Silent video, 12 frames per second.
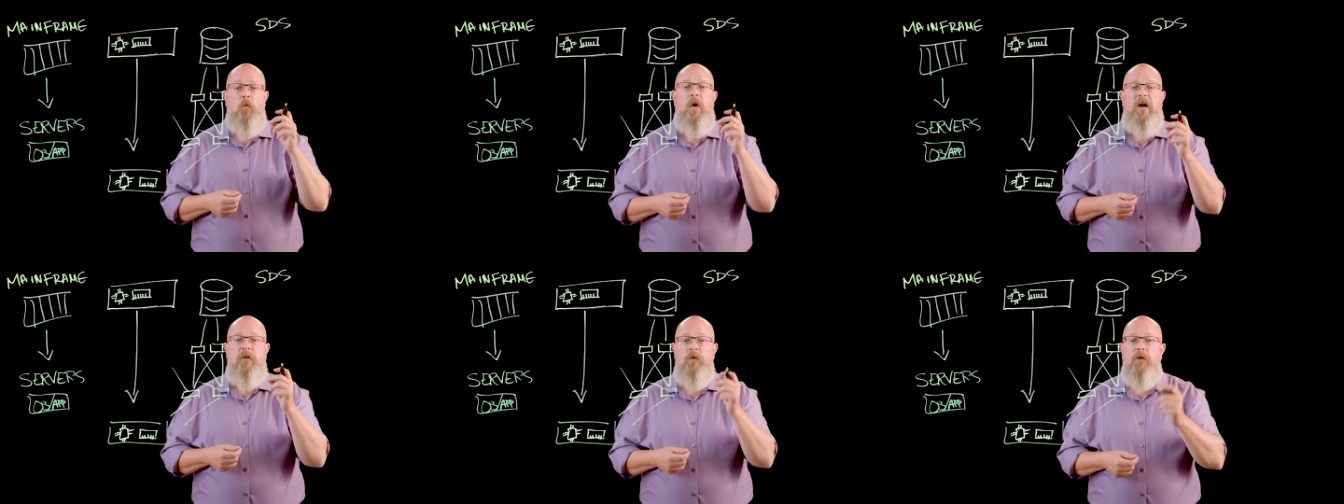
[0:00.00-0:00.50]

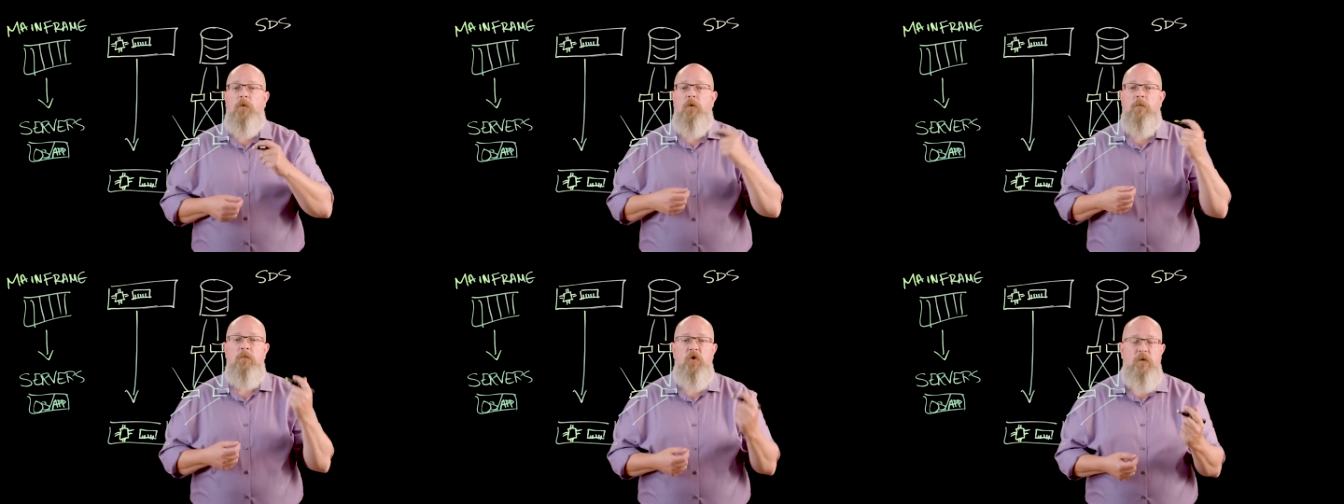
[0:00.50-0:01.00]
Well,
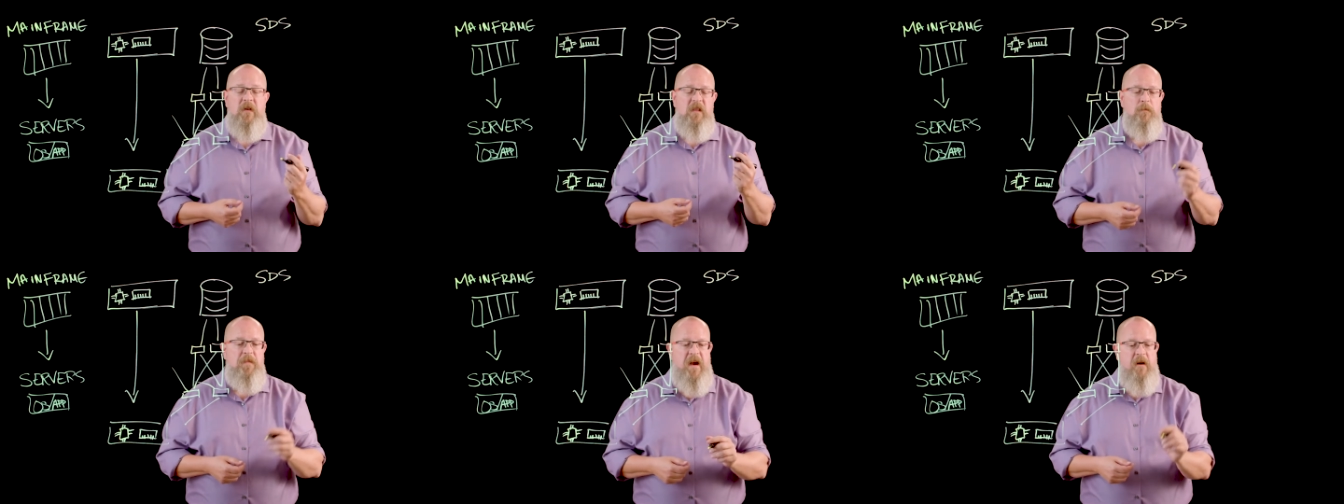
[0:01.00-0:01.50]
we're
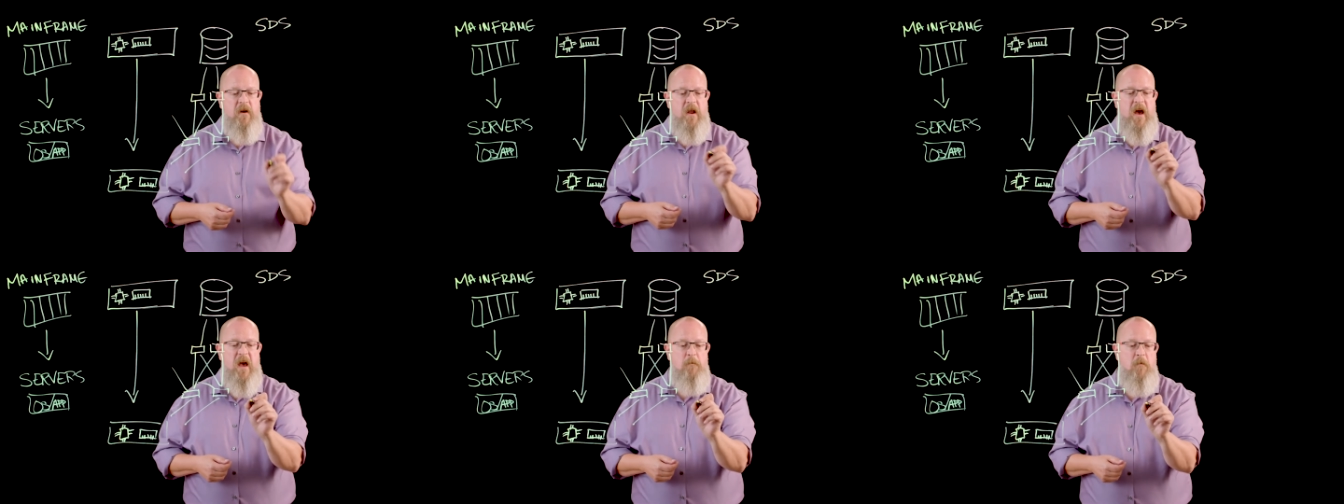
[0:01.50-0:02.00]
moving the
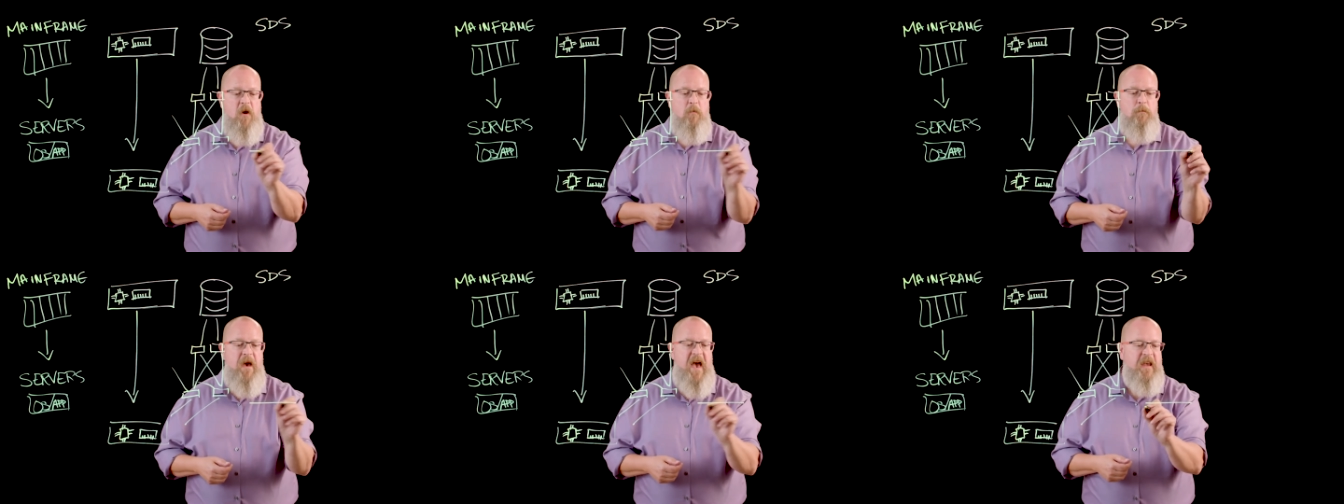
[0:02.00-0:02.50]
paradigm
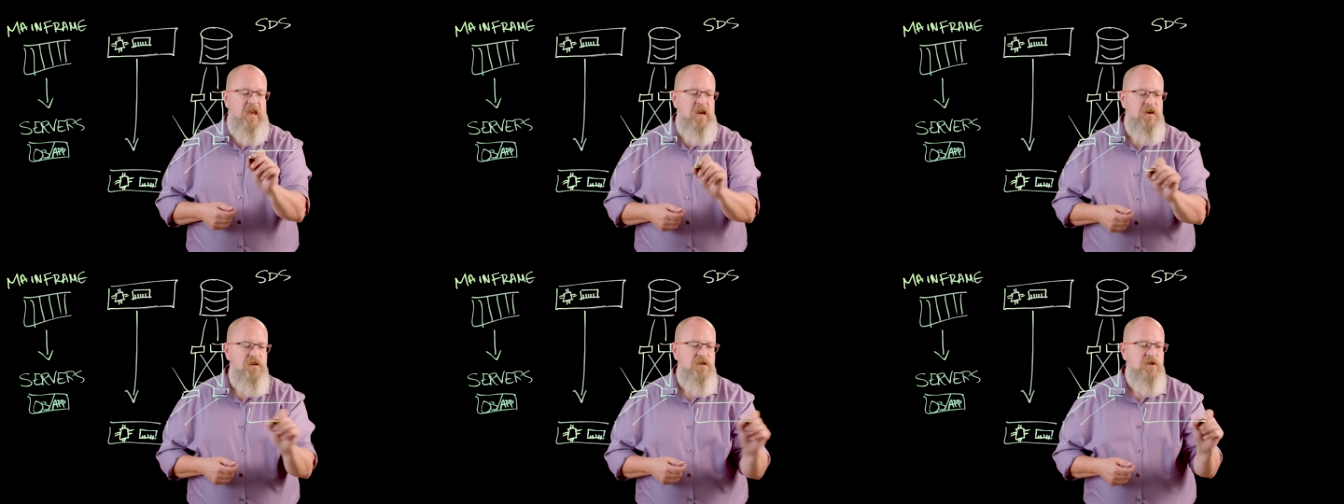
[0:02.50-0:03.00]
back
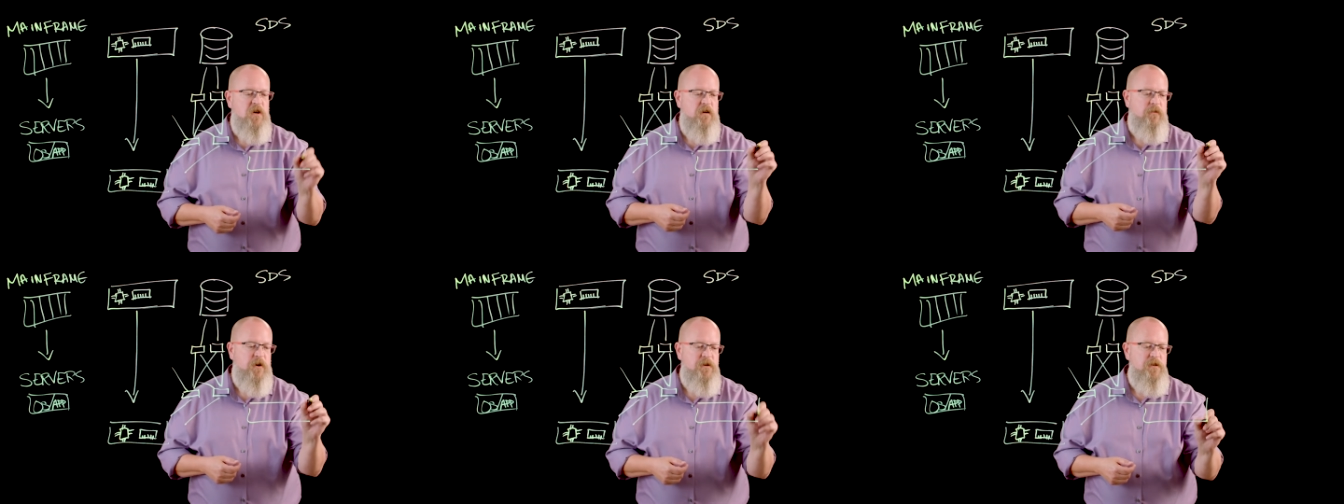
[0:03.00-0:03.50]
into
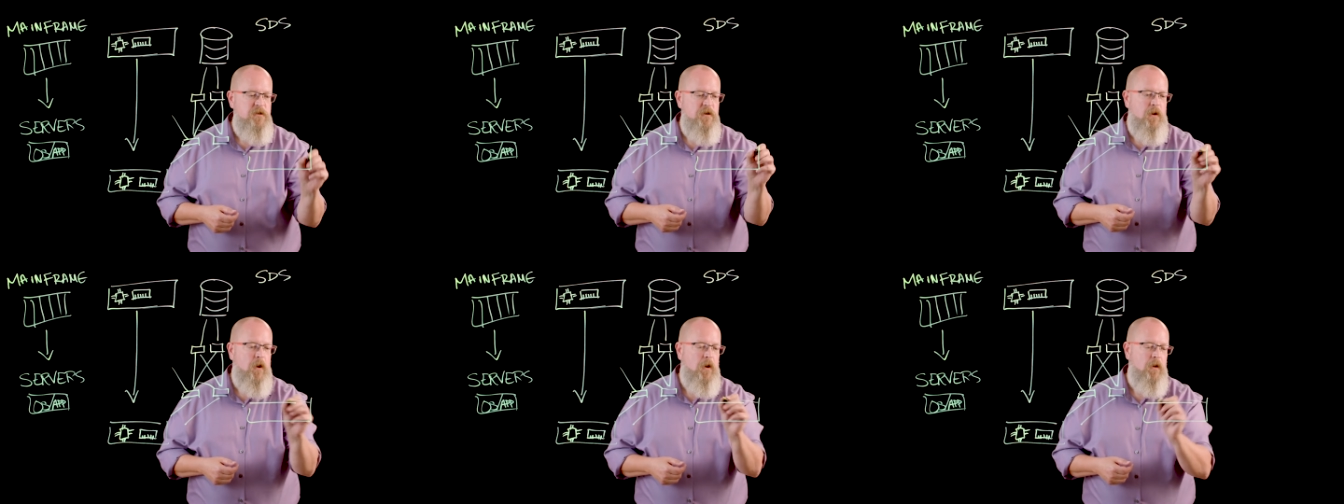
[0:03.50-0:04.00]

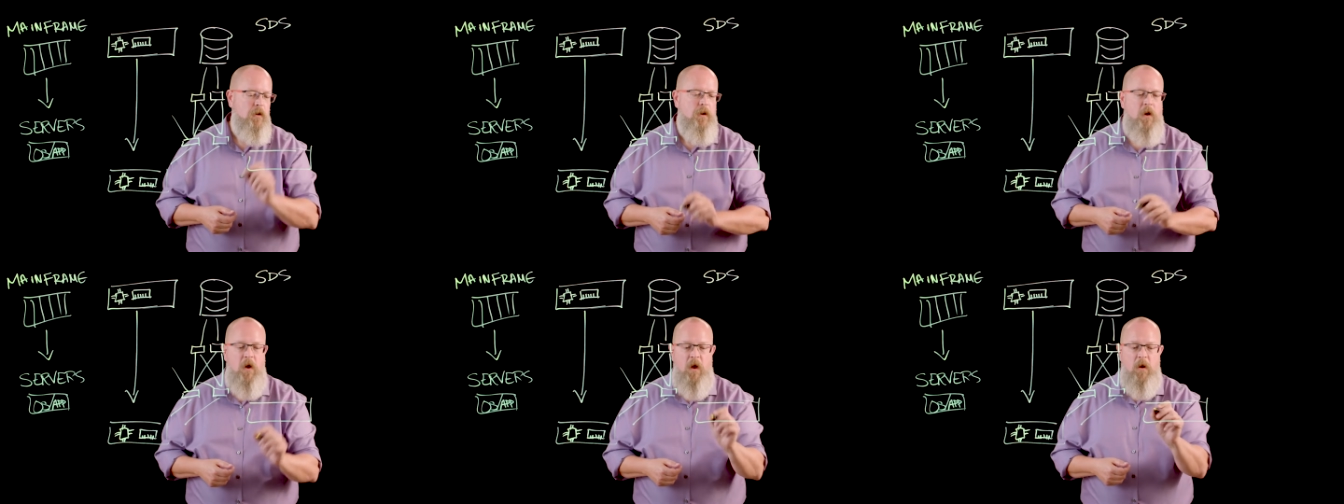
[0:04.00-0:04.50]
servers,
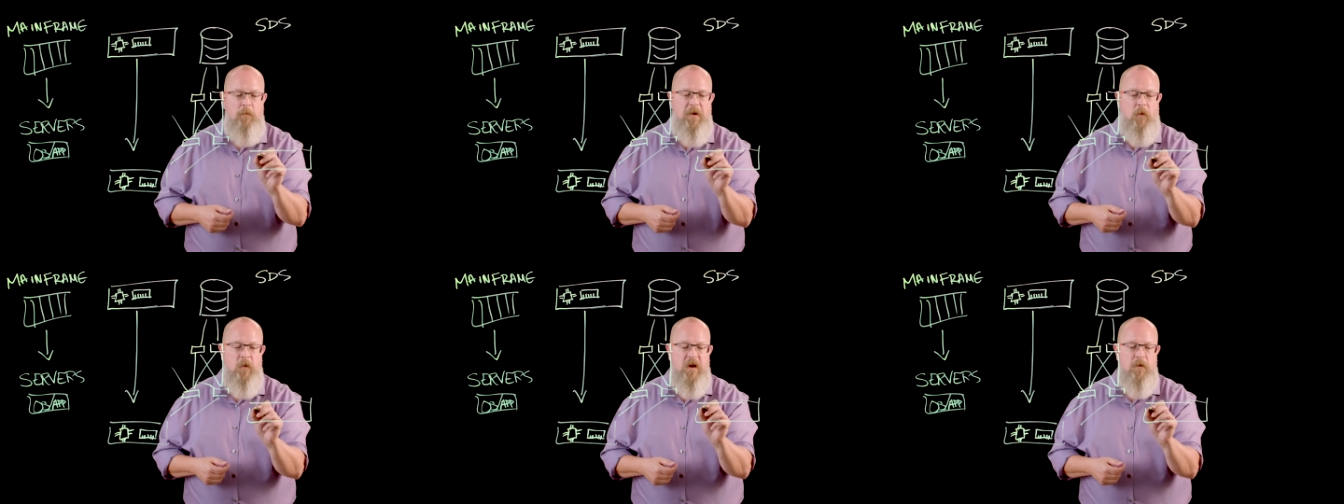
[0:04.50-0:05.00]

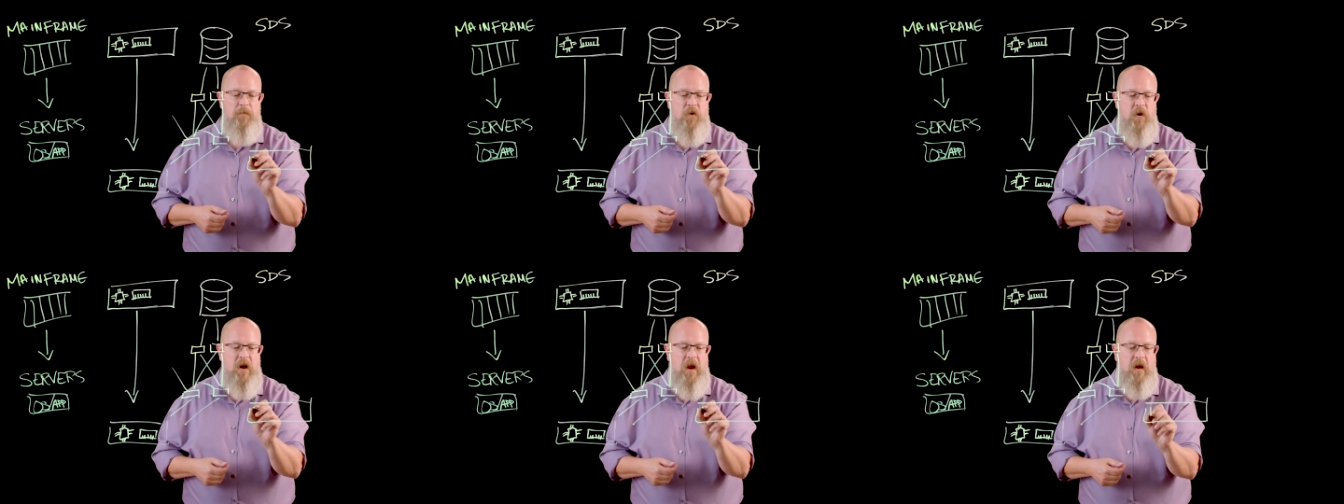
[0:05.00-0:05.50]
but we are
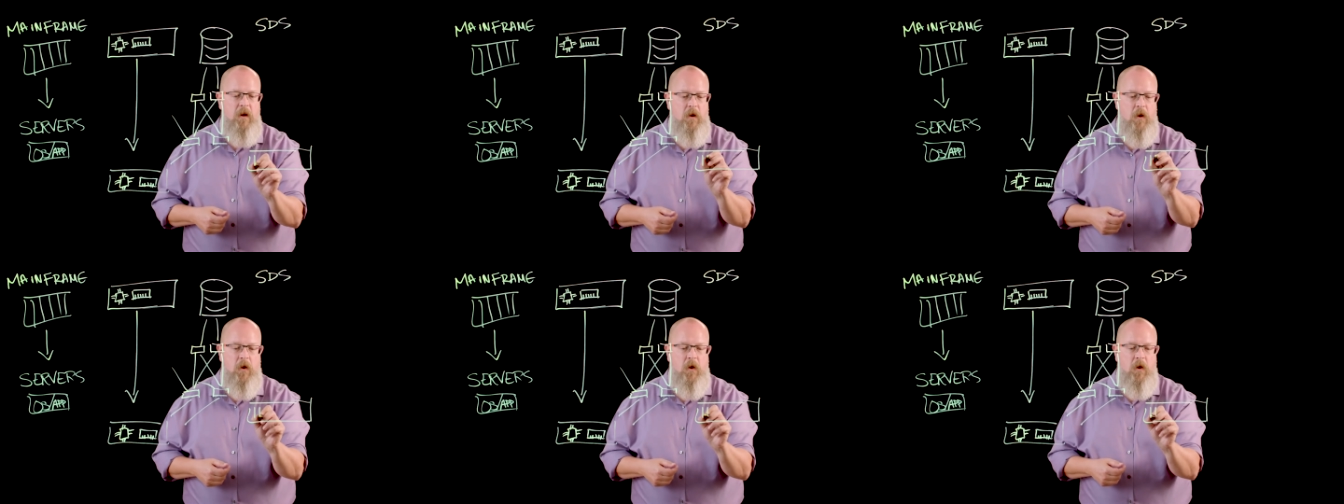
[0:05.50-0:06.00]

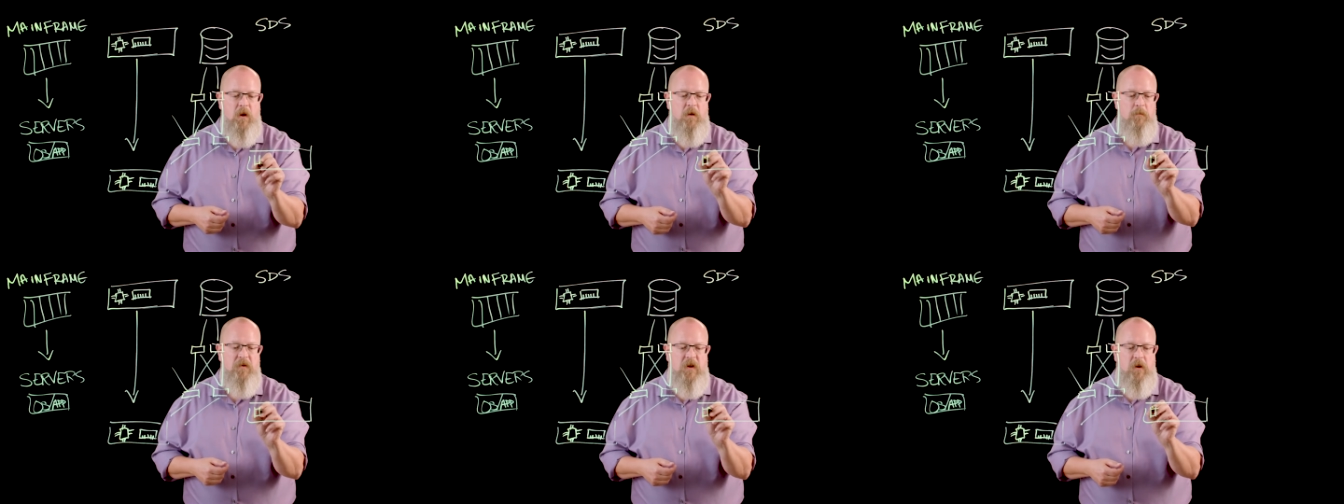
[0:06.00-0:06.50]
putting
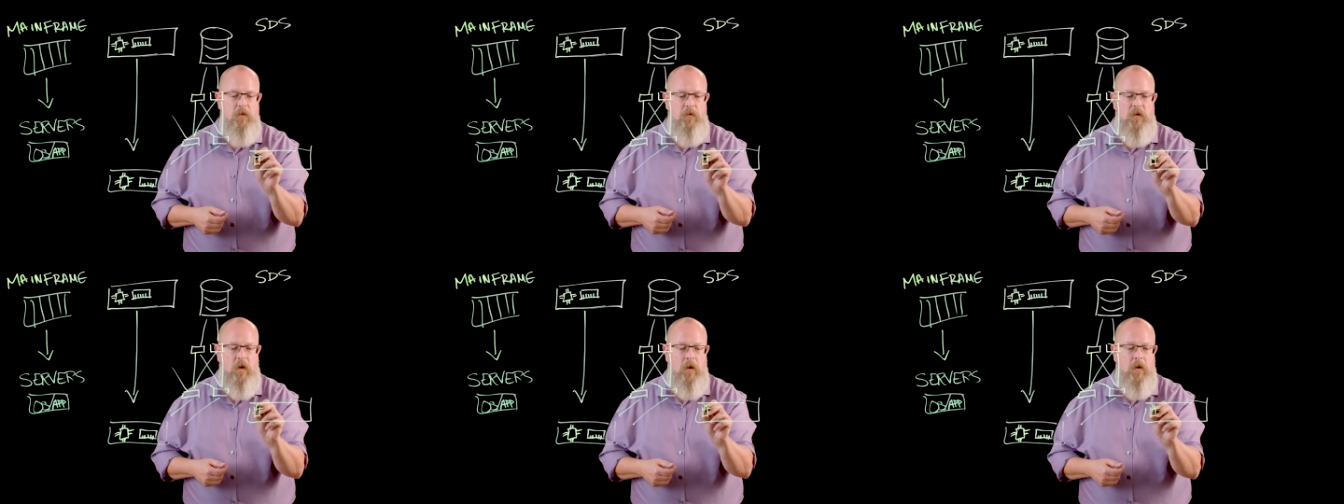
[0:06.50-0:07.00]

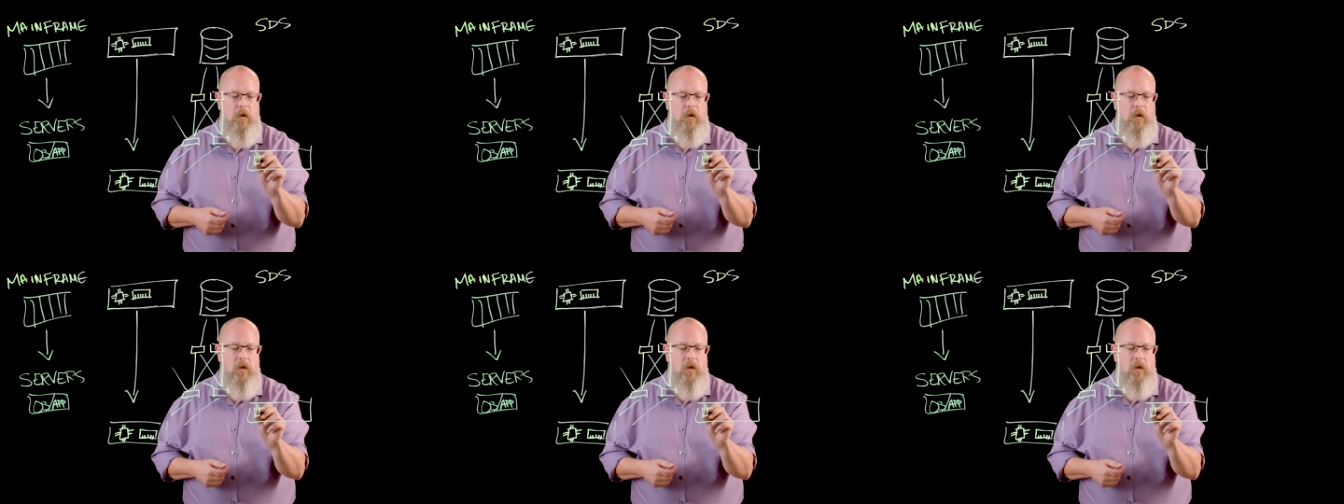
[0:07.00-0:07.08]
compute,